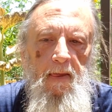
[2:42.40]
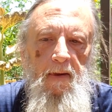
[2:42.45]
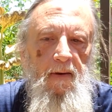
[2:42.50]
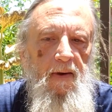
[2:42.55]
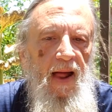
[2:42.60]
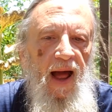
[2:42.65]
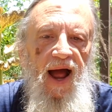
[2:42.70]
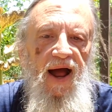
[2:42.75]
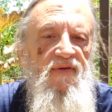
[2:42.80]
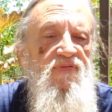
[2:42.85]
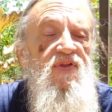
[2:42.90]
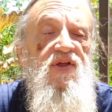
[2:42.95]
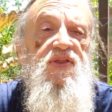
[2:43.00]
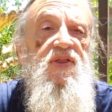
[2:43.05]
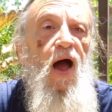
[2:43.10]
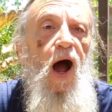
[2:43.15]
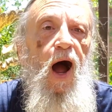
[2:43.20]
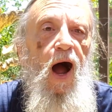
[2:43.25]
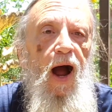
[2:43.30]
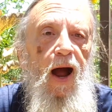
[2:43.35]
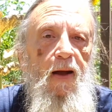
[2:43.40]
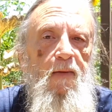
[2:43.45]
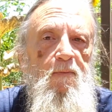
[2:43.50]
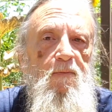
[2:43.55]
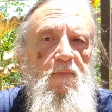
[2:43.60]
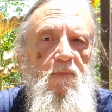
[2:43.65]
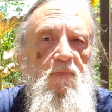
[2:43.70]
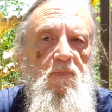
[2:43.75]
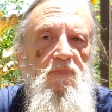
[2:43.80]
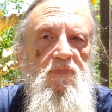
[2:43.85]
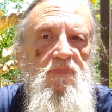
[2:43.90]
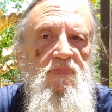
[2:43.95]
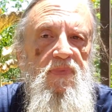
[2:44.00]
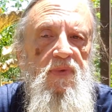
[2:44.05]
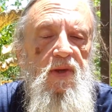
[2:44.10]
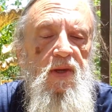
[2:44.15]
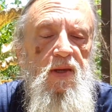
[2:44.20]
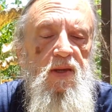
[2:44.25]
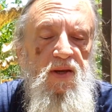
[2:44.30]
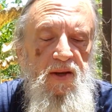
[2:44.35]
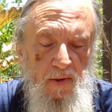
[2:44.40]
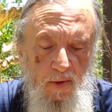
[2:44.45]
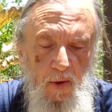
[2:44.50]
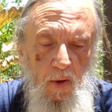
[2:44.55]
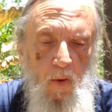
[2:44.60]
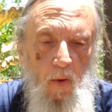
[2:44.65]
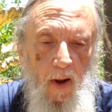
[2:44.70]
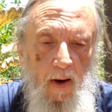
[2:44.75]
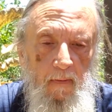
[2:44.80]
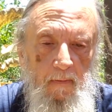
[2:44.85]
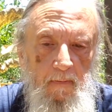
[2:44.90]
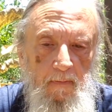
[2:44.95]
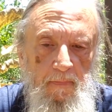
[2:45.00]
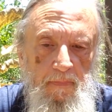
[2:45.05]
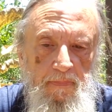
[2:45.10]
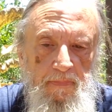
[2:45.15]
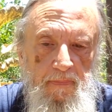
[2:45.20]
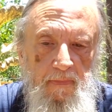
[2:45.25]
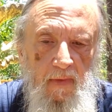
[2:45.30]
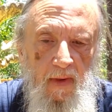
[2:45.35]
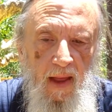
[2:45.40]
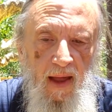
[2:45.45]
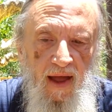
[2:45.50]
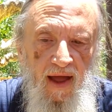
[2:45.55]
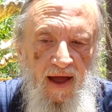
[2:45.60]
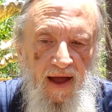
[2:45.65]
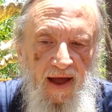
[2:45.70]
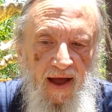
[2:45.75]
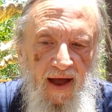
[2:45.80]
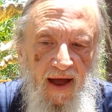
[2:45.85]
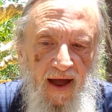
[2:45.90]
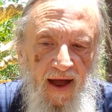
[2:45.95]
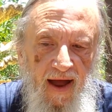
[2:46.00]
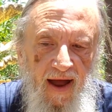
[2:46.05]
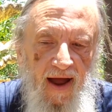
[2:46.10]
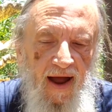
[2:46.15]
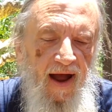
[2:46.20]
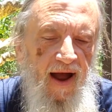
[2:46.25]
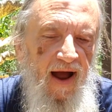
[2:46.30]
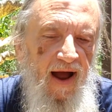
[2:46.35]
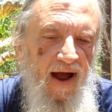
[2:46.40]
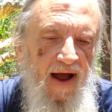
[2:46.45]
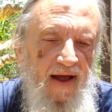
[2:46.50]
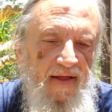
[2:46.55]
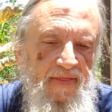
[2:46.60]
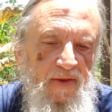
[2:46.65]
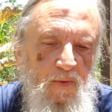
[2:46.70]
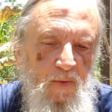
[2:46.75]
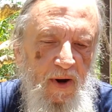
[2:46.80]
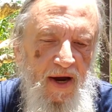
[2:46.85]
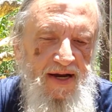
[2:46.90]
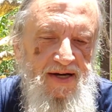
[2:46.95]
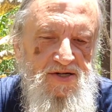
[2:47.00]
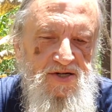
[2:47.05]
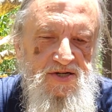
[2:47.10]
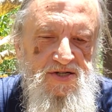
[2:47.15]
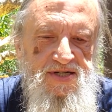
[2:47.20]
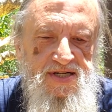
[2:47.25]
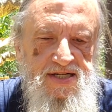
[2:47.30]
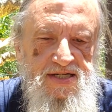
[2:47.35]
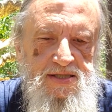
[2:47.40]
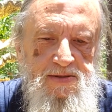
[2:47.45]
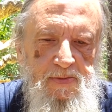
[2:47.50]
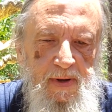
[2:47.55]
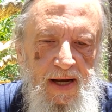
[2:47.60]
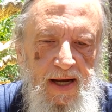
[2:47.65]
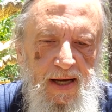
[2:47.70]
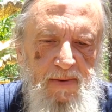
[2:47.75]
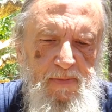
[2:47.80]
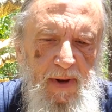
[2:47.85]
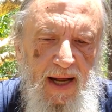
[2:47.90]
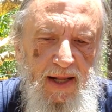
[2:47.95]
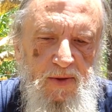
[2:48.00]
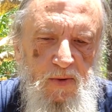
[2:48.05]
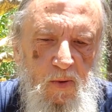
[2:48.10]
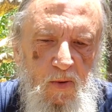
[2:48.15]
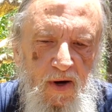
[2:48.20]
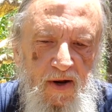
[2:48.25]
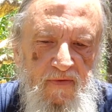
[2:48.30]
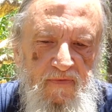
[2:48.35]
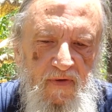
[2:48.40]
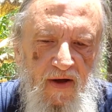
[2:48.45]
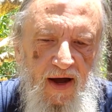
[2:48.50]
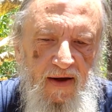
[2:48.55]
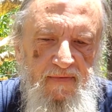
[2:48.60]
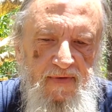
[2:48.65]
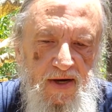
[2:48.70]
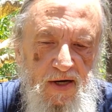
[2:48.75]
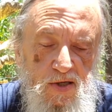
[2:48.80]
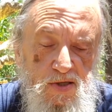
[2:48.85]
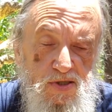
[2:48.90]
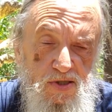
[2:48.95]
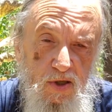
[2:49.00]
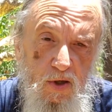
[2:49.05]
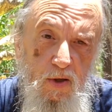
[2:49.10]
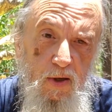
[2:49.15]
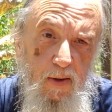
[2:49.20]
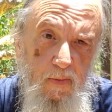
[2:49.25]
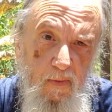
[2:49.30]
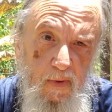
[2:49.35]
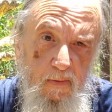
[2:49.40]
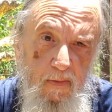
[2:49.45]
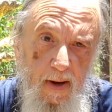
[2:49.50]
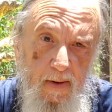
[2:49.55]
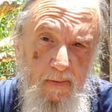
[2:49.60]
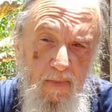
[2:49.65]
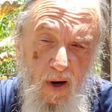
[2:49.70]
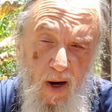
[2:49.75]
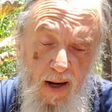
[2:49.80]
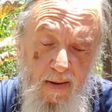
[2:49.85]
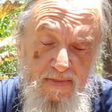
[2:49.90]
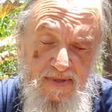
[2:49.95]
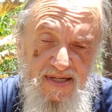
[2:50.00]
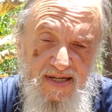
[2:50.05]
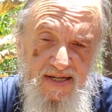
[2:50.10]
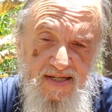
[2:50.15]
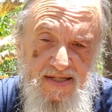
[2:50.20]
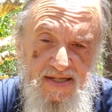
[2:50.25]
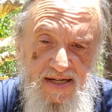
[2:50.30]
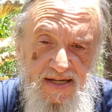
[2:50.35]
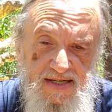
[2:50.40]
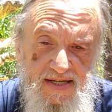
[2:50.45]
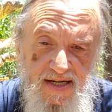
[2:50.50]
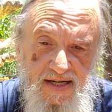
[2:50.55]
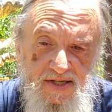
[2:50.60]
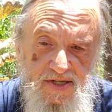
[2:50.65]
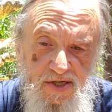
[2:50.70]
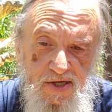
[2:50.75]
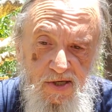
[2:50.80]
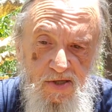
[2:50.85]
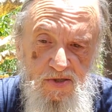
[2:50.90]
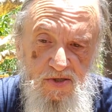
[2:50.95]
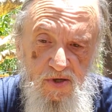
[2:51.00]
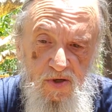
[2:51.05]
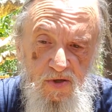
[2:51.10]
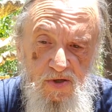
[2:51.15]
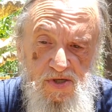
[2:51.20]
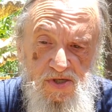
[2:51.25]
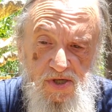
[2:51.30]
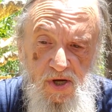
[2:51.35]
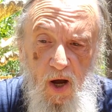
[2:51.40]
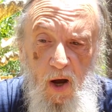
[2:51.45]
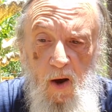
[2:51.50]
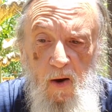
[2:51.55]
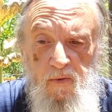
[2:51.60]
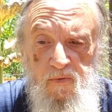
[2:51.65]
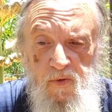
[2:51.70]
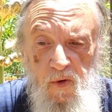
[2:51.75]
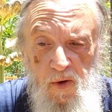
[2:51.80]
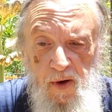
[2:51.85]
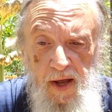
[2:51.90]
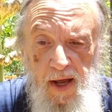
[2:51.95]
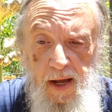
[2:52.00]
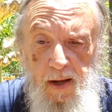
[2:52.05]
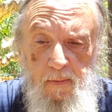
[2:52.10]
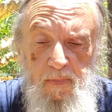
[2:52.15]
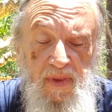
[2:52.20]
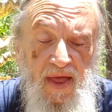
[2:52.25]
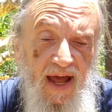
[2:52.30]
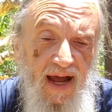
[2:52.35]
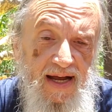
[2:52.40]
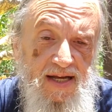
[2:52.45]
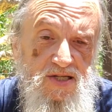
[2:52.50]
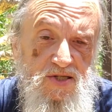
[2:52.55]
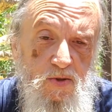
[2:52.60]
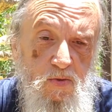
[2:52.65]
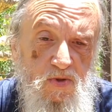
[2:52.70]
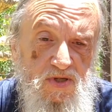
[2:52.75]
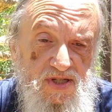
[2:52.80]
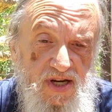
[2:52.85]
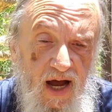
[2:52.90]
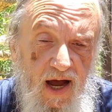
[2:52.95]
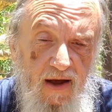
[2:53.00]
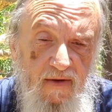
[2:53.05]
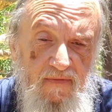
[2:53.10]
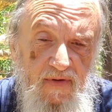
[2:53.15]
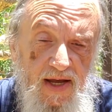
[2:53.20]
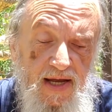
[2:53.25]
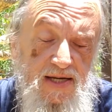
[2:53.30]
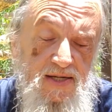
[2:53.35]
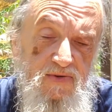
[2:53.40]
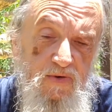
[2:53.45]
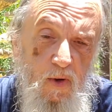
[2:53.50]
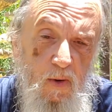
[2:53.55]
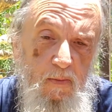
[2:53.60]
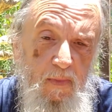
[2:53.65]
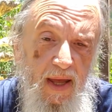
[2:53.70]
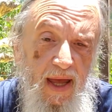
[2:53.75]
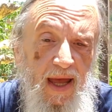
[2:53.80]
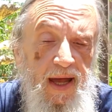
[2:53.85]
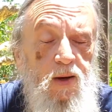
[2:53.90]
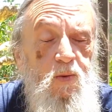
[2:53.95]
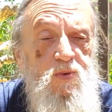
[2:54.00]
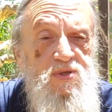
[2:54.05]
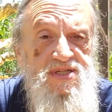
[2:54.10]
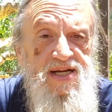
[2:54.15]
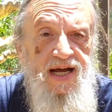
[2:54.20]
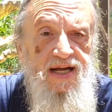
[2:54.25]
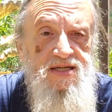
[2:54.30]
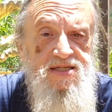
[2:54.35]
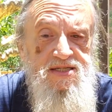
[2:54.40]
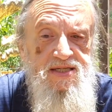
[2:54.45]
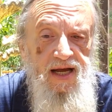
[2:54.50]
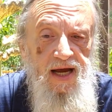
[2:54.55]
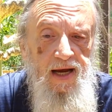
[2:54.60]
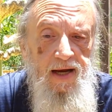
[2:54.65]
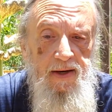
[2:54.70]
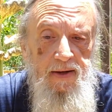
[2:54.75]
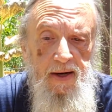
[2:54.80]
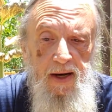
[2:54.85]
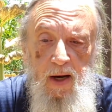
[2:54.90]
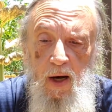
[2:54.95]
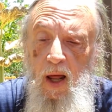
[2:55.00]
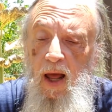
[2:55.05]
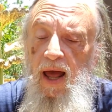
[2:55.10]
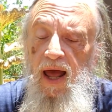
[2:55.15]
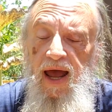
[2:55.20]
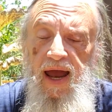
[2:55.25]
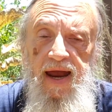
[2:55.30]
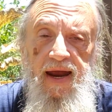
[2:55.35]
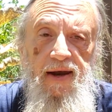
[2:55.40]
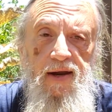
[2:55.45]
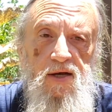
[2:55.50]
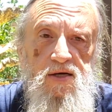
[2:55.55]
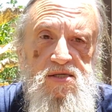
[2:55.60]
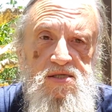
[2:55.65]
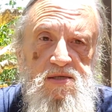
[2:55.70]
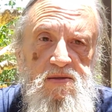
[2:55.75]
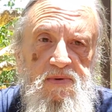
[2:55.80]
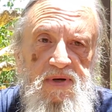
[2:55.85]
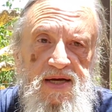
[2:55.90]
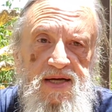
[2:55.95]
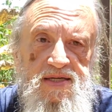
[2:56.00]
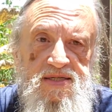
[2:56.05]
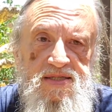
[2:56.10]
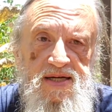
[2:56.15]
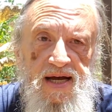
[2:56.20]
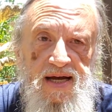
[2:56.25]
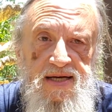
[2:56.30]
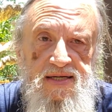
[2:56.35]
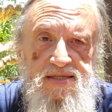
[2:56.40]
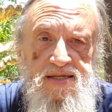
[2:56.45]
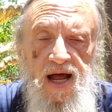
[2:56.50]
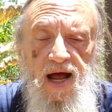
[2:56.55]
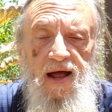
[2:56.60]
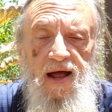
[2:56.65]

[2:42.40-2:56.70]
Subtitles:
have the time to do it. And the ranger seems to be about 25 years old. And remember, I'm 66 years old. So for him, the answer was obvious. For me, it was outstanding. He looks at me and says,